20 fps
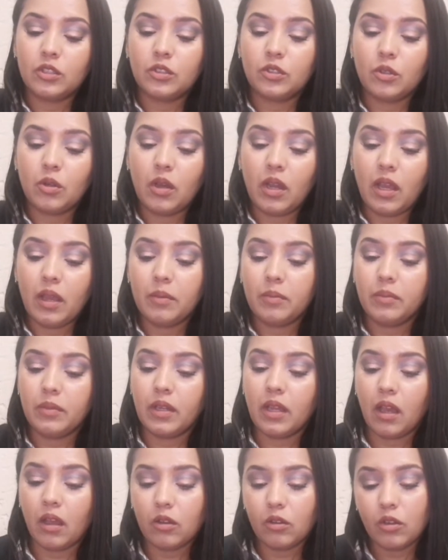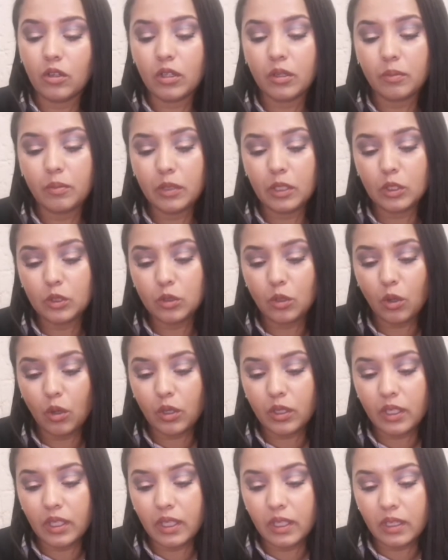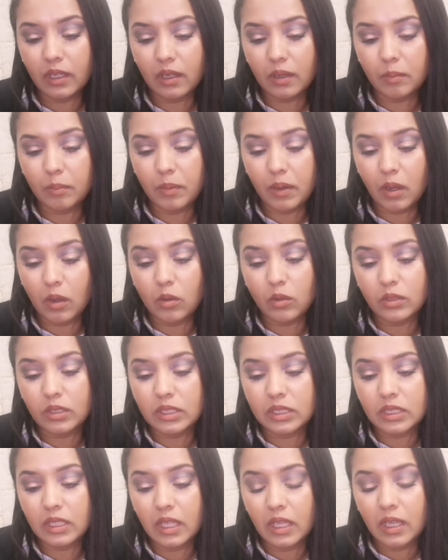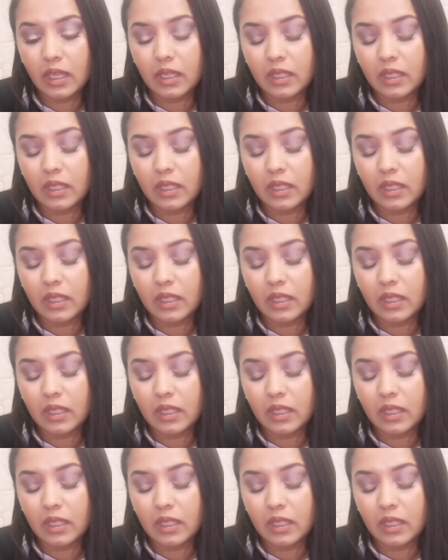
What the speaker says: So I'm now going to be talking about